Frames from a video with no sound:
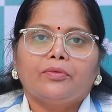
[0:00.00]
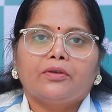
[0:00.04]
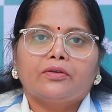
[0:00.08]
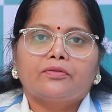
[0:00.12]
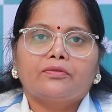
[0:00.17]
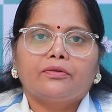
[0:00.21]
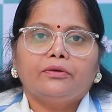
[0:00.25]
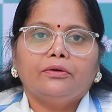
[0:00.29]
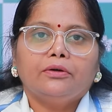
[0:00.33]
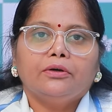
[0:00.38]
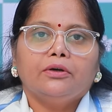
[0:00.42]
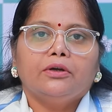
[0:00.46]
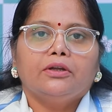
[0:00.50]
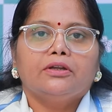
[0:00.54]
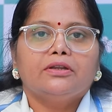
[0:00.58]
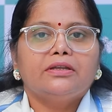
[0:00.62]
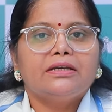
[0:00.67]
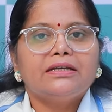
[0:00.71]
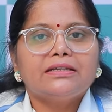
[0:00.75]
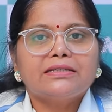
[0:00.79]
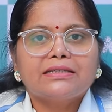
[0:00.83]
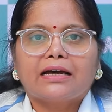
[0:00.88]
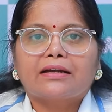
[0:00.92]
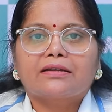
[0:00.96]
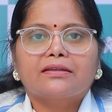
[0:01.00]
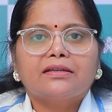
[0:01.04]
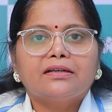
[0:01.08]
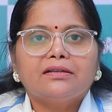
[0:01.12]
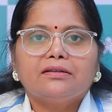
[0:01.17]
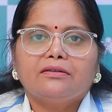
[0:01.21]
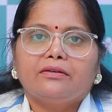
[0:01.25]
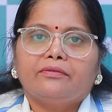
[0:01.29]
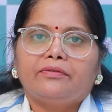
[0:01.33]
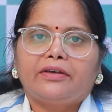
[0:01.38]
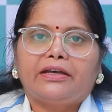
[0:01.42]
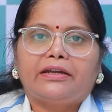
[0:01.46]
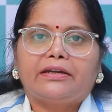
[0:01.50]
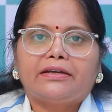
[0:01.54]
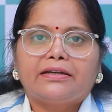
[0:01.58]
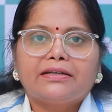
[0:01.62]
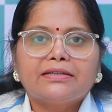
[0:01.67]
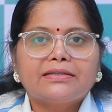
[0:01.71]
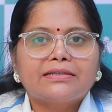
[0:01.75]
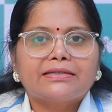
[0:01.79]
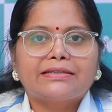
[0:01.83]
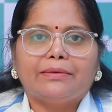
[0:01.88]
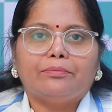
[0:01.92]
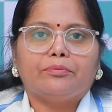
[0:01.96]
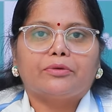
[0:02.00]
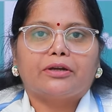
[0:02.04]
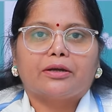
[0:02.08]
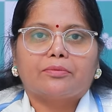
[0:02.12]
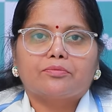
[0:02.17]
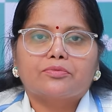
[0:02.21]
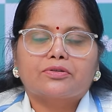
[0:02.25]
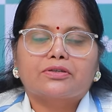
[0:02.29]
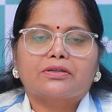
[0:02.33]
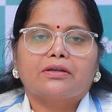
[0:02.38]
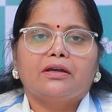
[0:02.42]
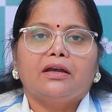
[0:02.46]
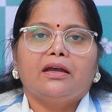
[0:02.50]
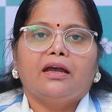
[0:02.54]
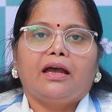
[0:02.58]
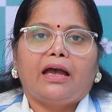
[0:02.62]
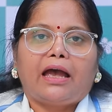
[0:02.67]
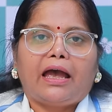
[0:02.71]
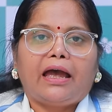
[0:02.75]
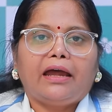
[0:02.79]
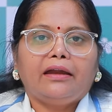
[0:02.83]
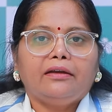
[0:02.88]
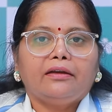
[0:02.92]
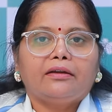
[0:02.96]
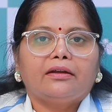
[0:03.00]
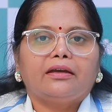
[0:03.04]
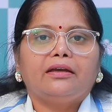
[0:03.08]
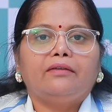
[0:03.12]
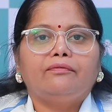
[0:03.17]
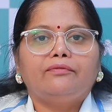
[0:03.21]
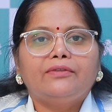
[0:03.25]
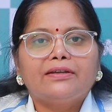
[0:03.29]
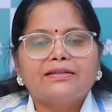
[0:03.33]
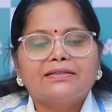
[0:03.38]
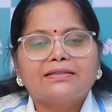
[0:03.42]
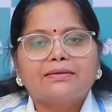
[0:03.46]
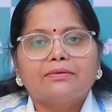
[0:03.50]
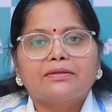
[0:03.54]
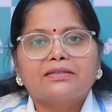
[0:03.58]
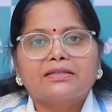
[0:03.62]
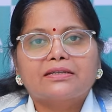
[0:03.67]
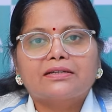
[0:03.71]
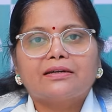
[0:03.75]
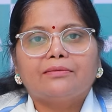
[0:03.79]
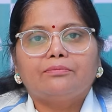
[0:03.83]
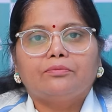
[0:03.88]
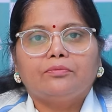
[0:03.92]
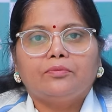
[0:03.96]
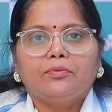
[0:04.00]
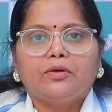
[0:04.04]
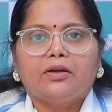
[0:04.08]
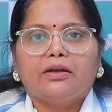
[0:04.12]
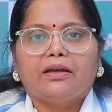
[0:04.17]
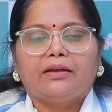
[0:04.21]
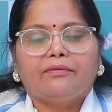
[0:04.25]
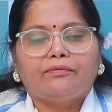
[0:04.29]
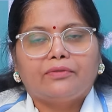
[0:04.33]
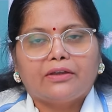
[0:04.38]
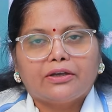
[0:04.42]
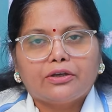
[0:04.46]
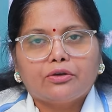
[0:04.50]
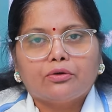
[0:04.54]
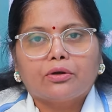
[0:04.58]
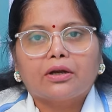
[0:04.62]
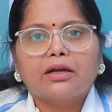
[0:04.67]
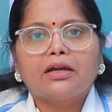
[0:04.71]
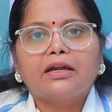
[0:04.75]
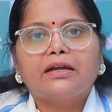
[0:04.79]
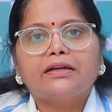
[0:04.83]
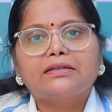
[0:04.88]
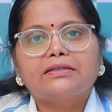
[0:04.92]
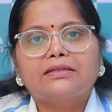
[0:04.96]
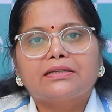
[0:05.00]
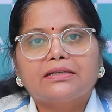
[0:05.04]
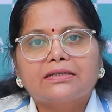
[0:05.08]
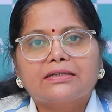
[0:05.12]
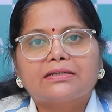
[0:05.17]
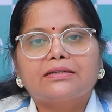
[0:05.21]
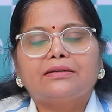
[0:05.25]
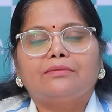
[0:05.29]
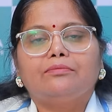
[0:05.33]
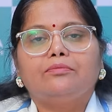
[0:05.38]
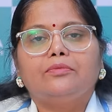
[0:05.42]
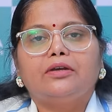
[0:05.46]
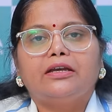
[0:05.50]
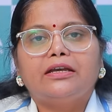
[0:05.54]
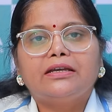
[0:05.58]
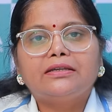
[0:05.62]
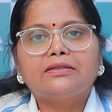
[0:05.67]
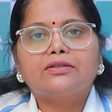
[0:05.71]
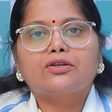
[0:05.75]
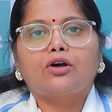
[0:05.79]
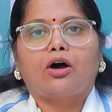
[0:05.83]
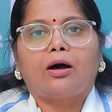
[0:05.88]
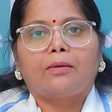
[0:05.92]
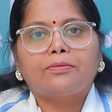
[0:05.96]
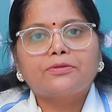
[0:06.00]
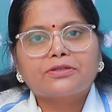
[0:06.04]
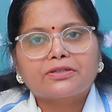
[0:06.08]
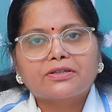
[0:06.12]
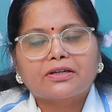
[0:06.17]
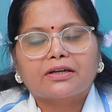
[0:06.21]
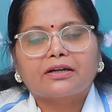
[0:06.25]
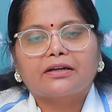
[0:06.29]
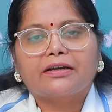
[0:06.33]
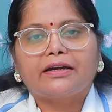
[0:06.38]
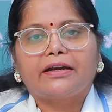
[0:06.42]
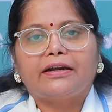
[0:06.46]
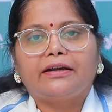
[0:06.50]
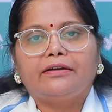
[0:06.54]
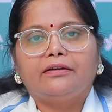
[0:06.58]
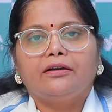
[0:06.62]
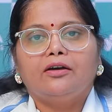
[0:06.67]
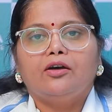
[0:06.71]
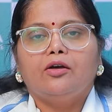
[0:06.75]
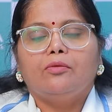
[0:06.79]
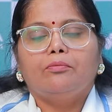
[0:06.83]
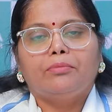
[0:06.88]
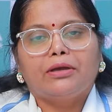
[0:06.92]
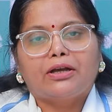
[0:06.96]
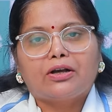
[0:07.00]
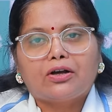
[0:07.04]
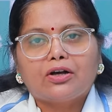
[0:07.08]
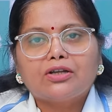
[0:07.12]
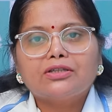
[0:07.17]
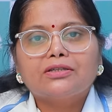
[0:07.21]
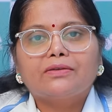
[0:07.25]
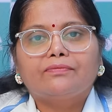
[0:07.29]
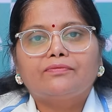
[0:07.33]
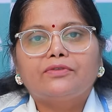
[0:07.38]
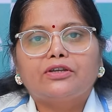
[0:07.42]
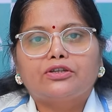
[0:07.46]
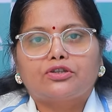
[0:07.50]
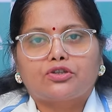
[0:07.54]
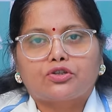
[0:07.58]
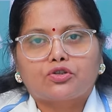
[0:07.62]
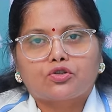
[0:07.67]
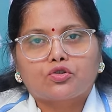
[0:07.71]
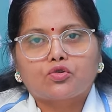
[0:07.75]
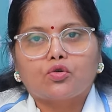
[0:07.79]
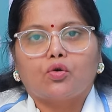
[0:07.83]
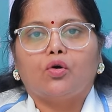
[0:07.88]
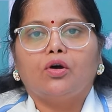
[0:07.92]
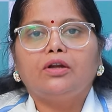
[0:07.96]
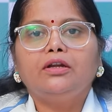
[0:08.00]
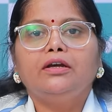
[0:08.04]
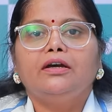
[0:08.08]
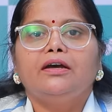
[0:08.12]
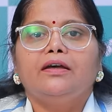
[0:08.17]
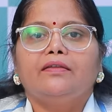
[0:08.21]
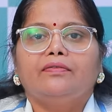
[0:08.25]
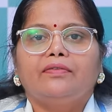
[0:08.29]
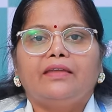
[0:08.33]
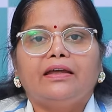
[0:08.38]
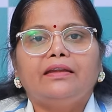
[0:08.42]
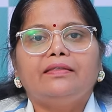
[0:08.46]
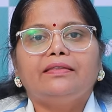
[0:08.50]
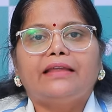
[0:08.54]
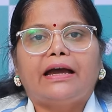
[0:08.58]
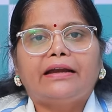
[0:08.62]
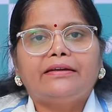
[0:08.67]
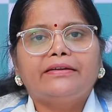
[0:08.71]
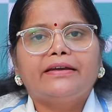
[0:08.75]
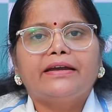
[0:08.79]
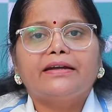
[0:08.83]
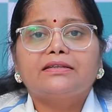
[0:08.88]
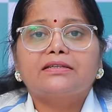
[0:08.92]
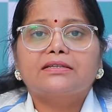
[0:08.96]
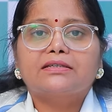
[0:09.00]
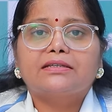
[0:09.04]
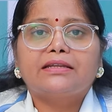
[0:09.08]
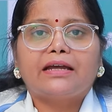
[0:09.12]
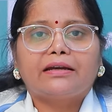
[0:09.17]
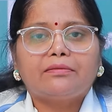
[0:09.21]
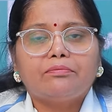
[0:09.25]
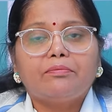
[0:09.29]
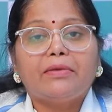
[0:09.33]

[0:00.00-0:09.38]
So these are the various symptoms, and if the urinary system is obstructed because of the stone, then that